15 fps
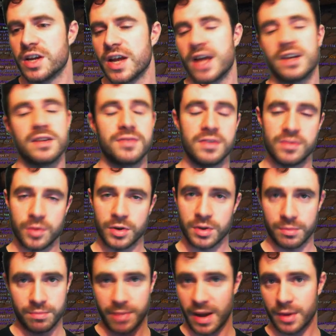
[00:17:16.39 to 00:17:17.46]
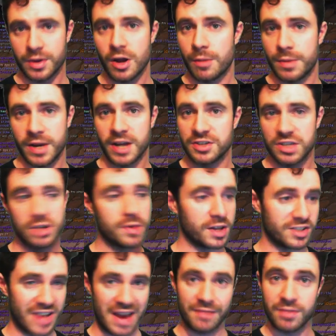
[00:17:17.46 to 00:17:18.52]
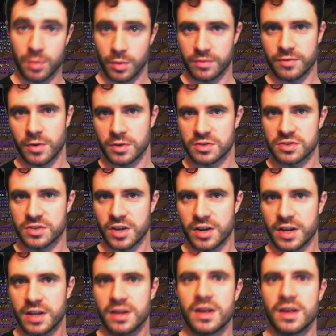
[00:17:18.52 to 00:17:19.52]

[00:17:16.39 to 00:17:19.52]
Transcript: and if you've got it powered up, it actually grants everyone Fox's Cunning.